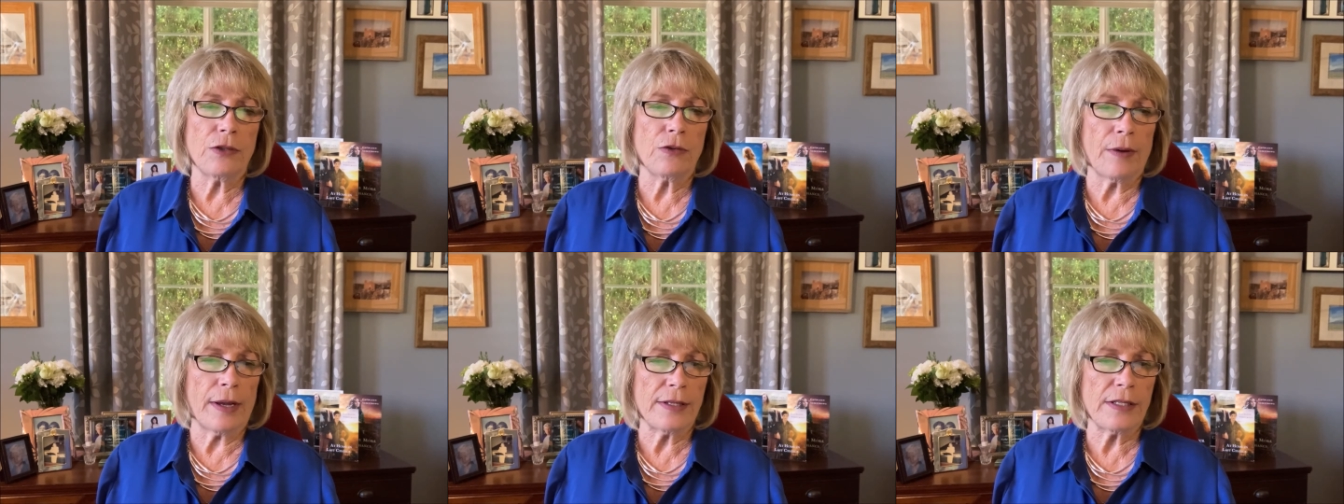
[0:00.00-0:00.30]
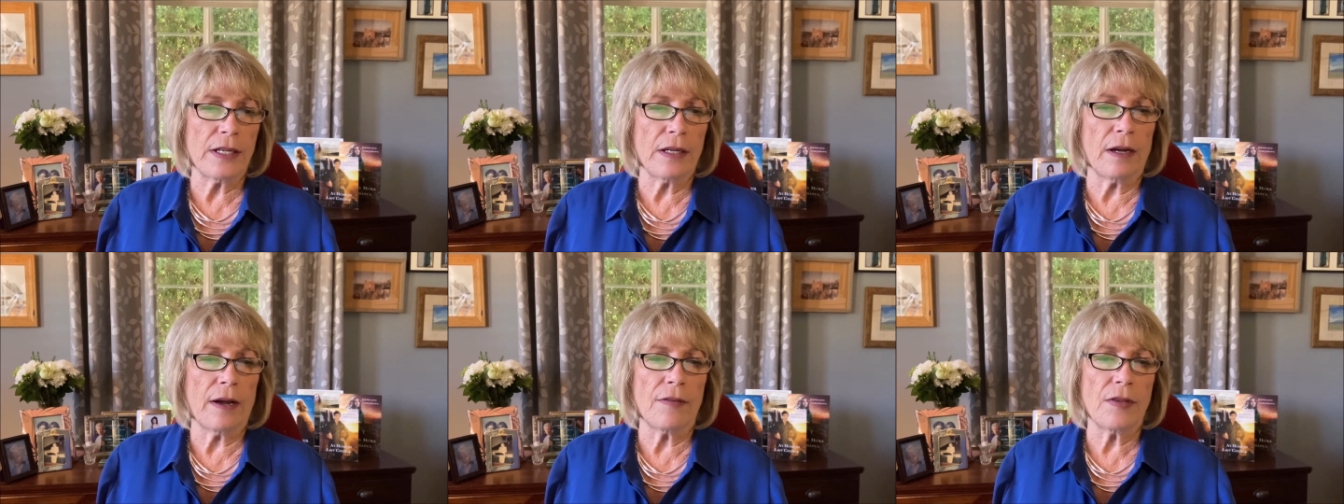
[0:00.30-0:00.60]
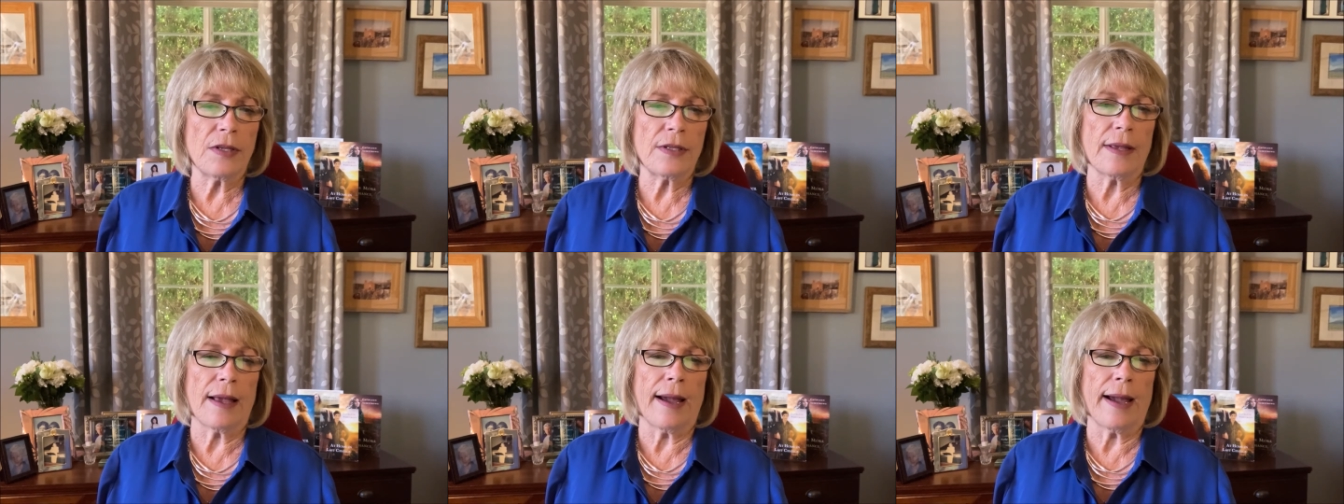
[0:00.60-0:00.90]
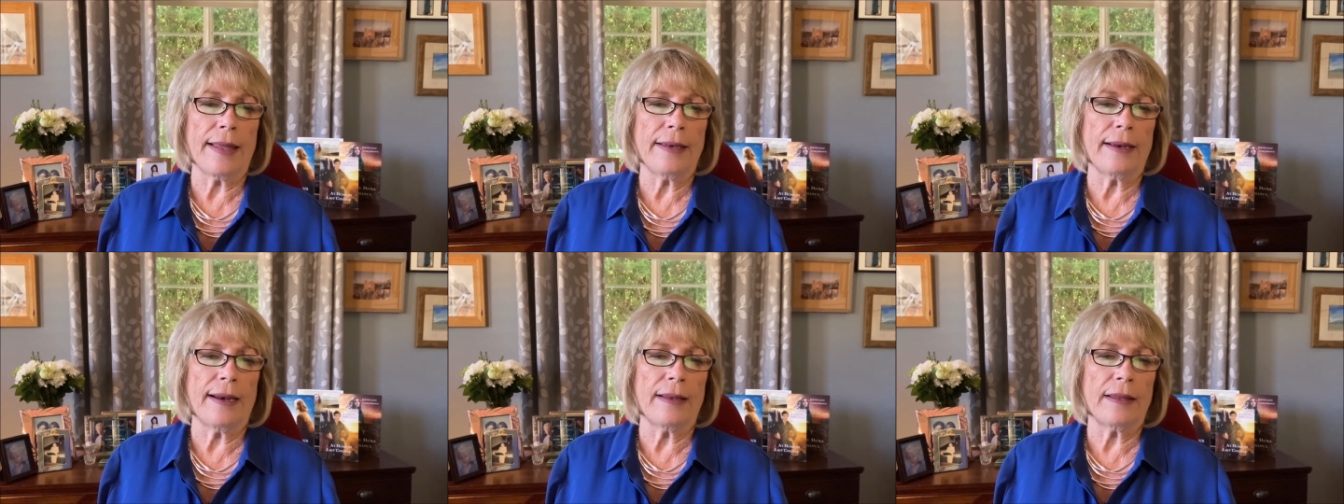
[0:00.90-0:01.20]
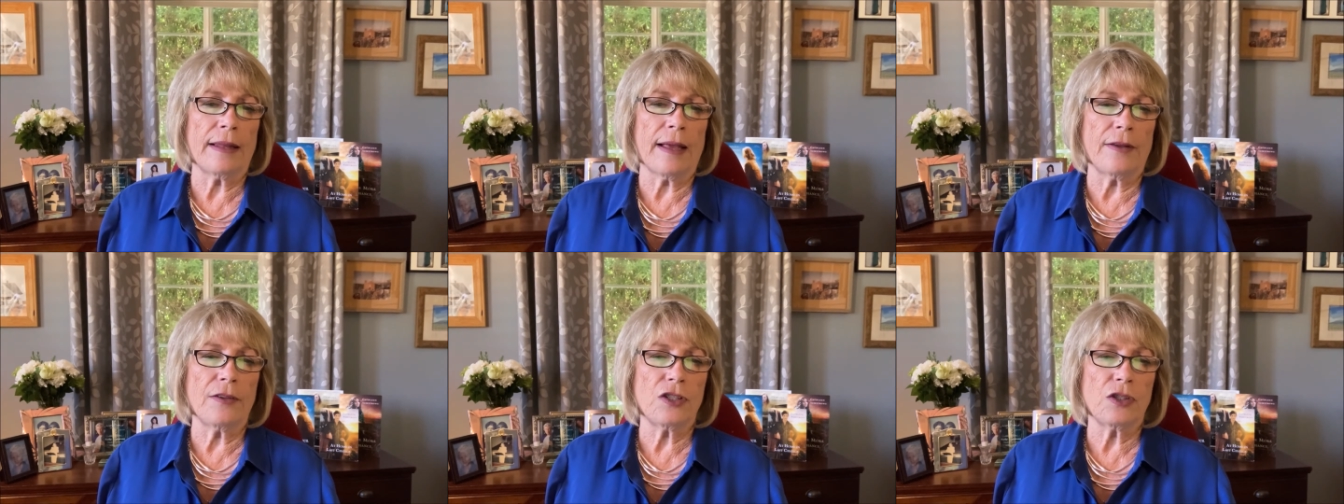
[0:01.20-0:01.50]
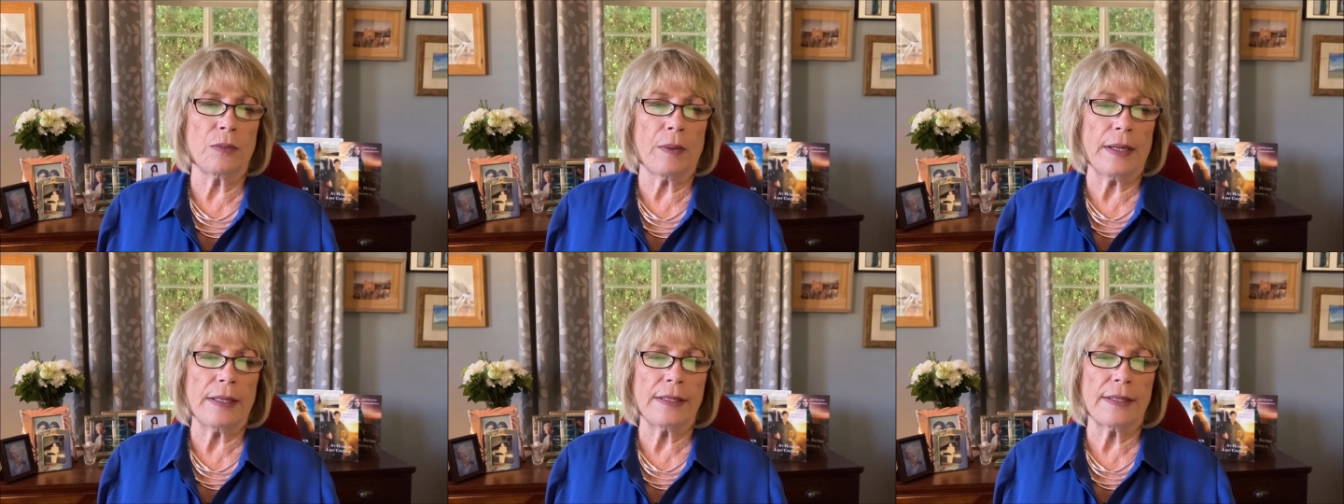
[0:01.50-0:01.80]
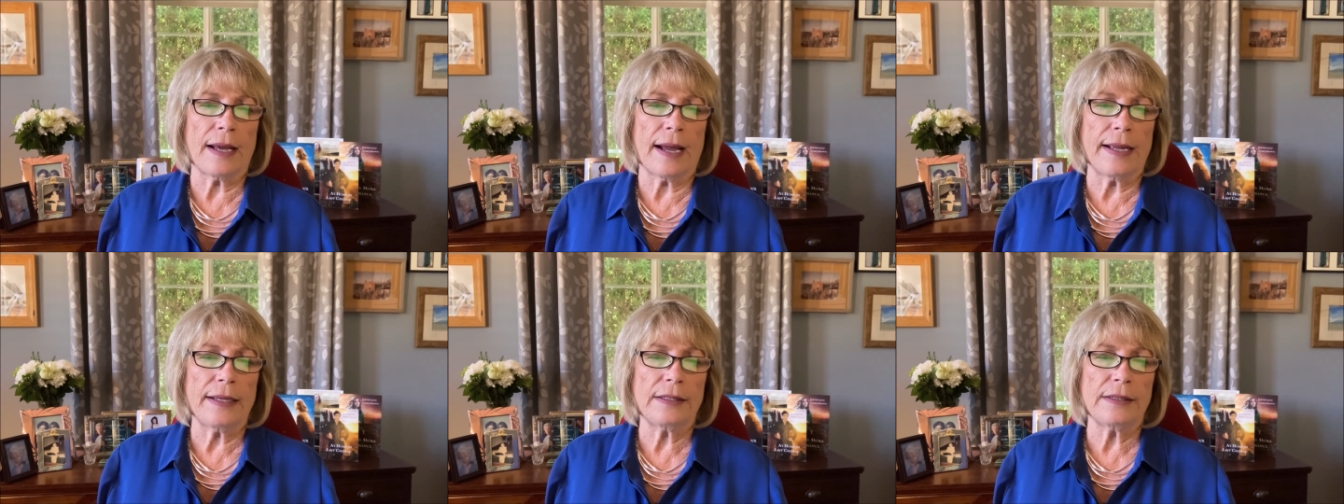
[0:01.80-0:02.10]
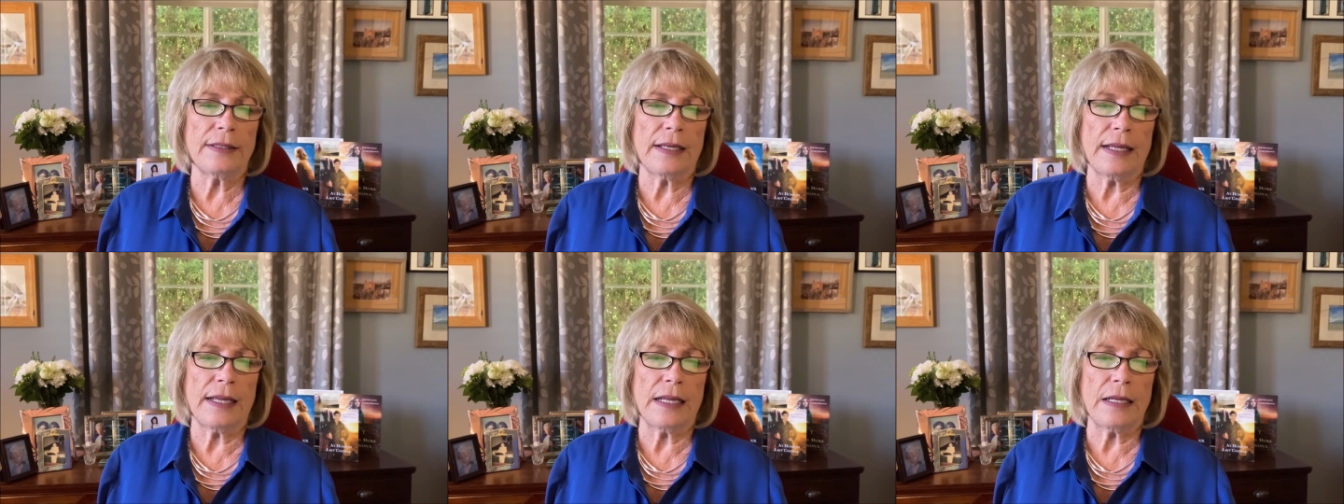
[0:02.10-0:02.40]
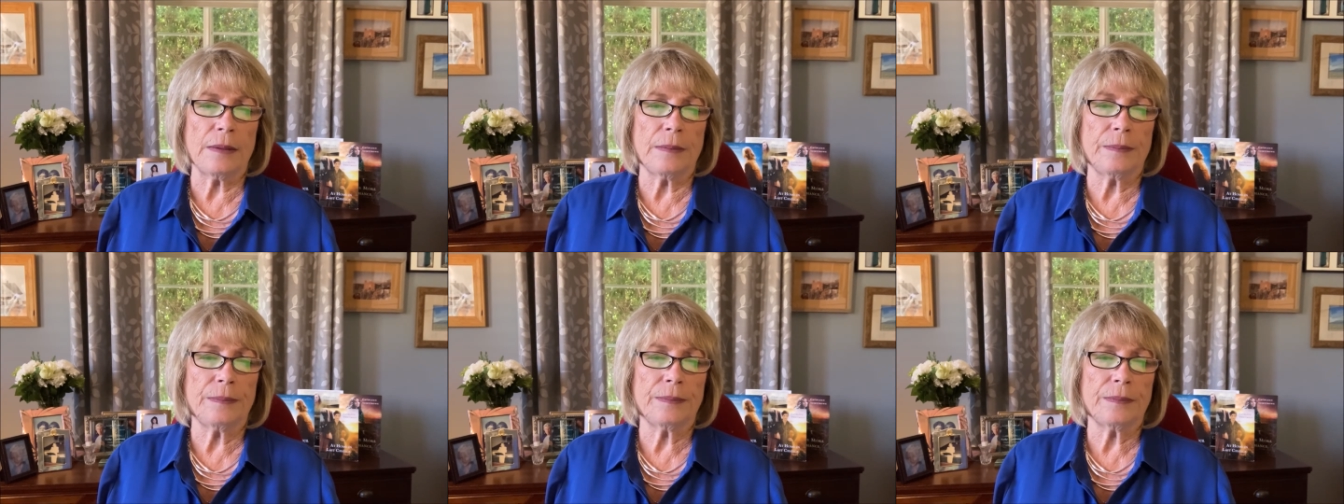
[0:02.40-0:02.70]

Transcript: dressing on the side, and an unsweetened iced tea.